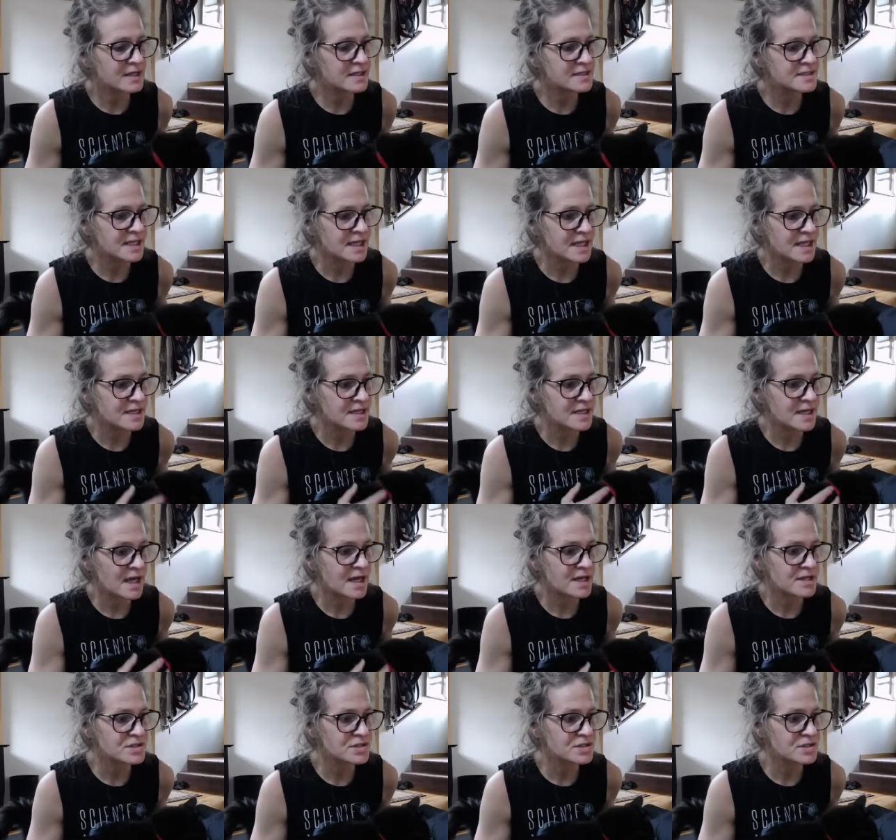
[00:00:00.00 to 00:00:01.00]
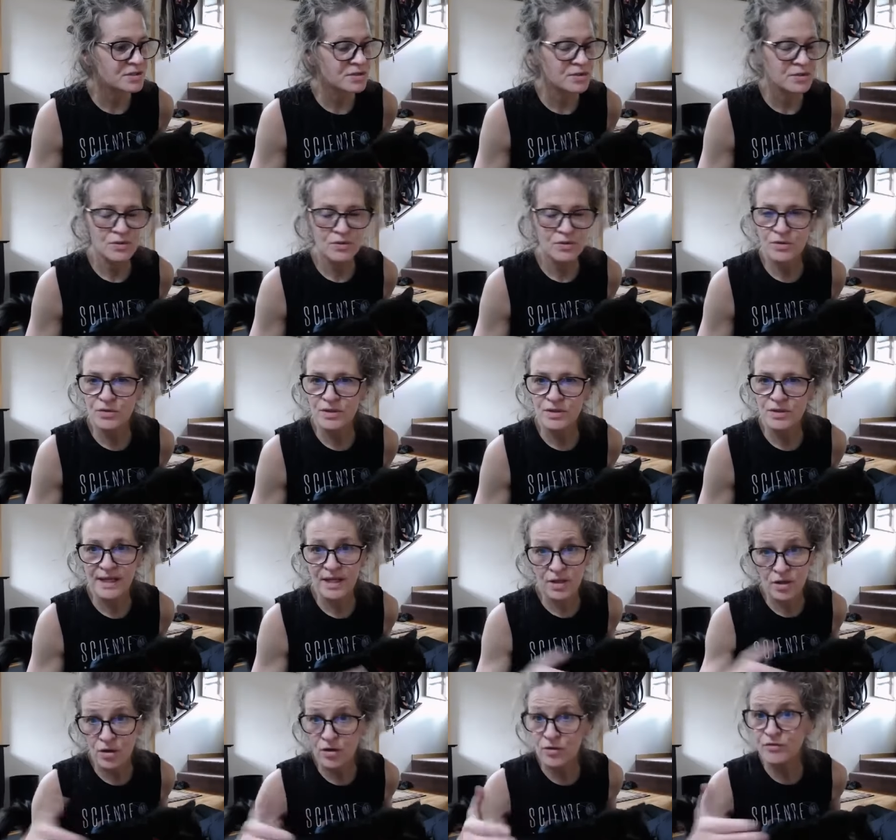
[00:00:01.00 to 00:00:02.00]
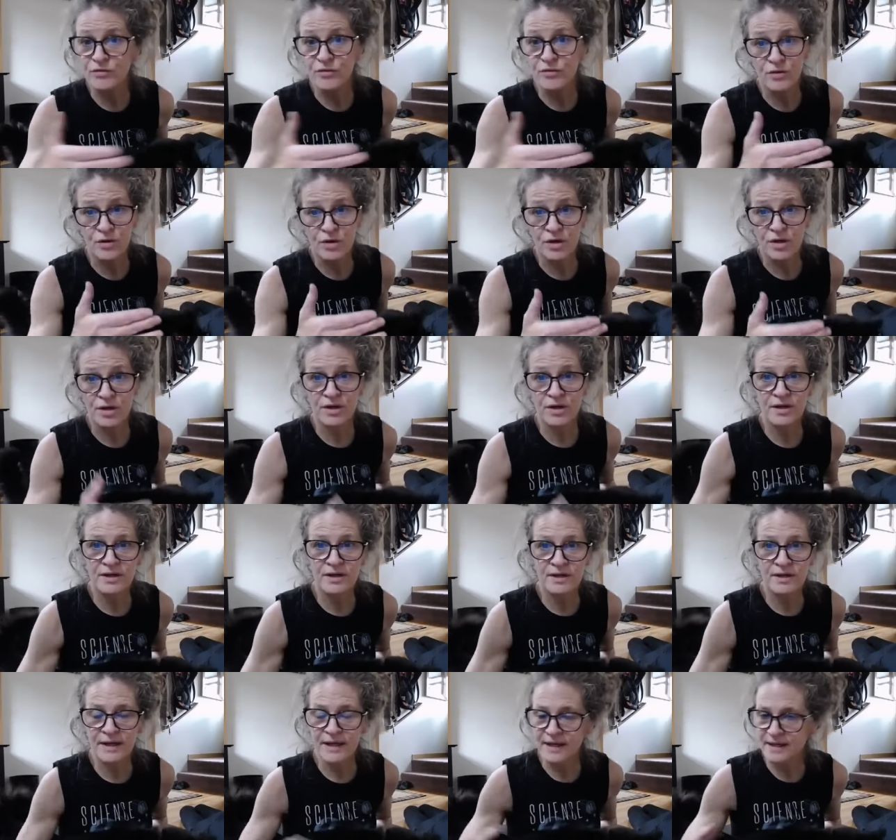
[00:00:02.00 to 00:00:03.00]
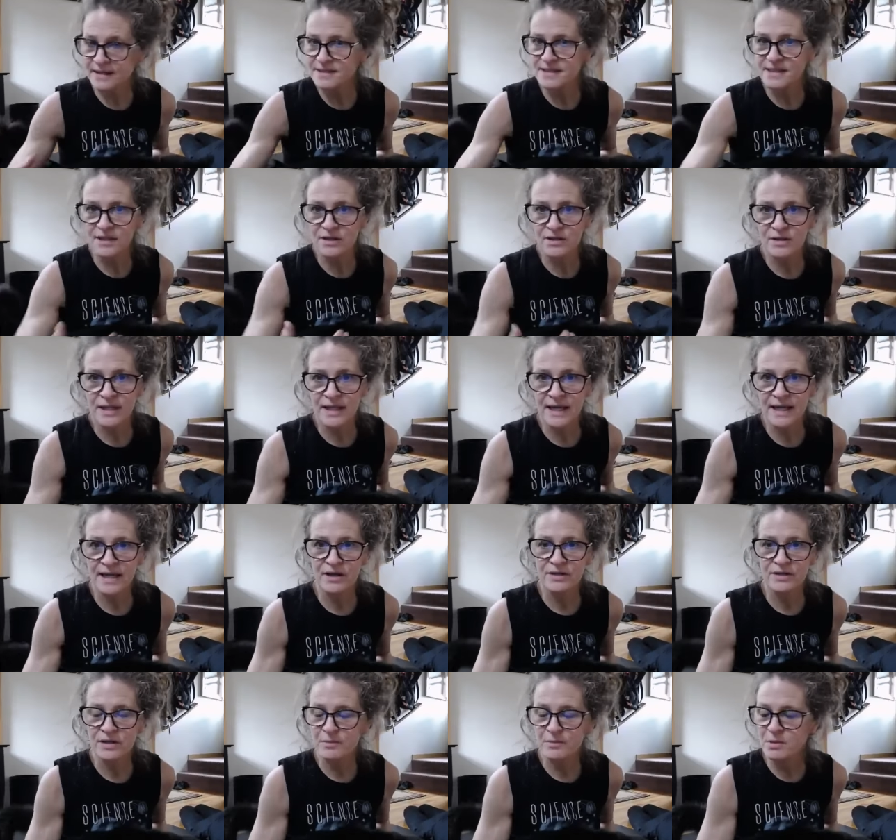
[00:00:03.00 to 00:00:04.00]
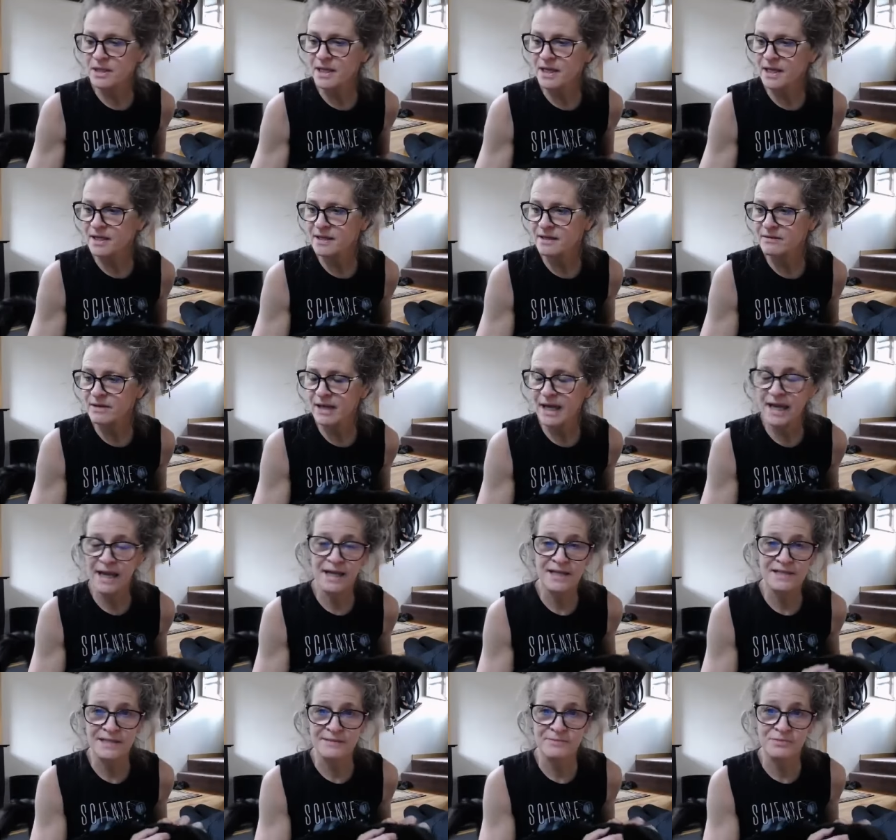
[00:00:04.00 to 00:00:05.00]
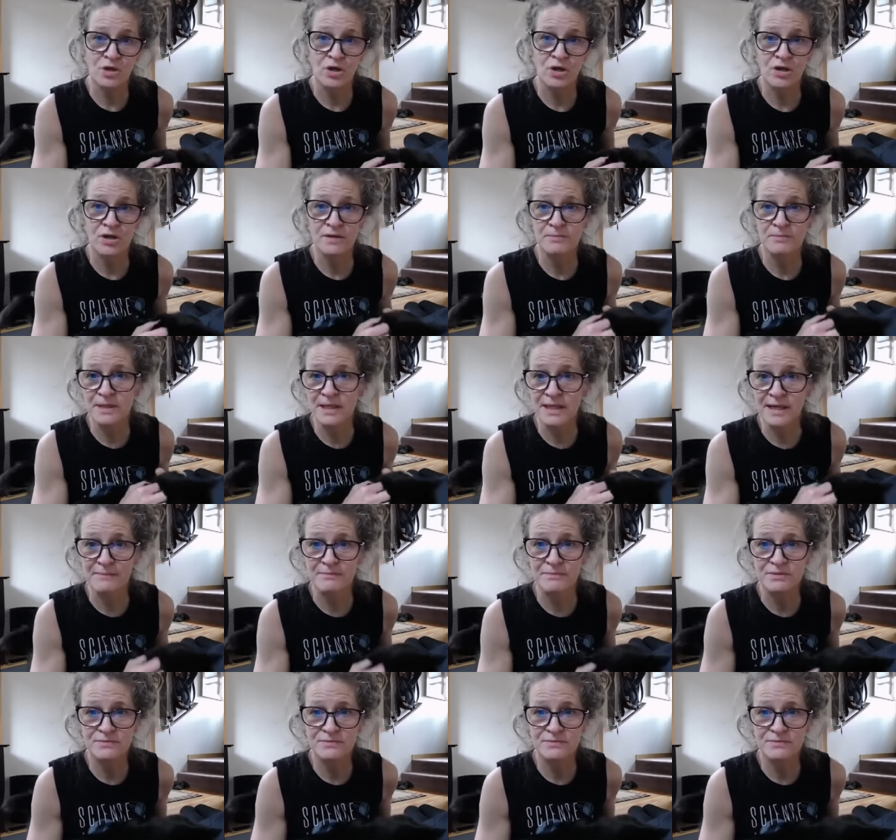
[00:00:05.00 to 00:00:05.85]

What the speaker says: tend not to like go for like single leg or double leg, A, because I'm tall, and B, I'm